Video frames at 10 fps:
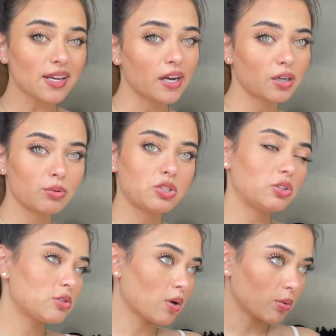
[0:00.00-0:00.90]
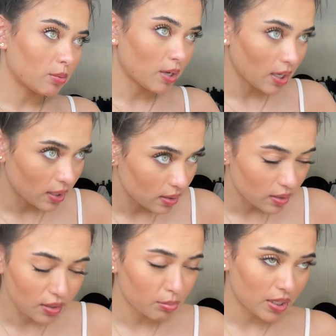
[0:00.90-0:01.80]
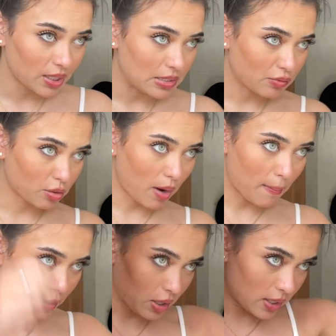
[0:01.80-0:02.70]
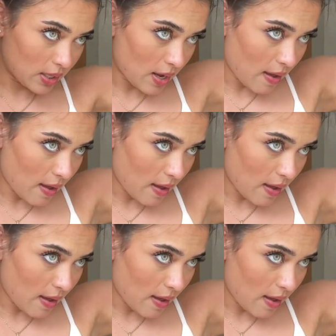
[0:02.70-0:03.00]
I always use bobby pin, uh, pins for my bun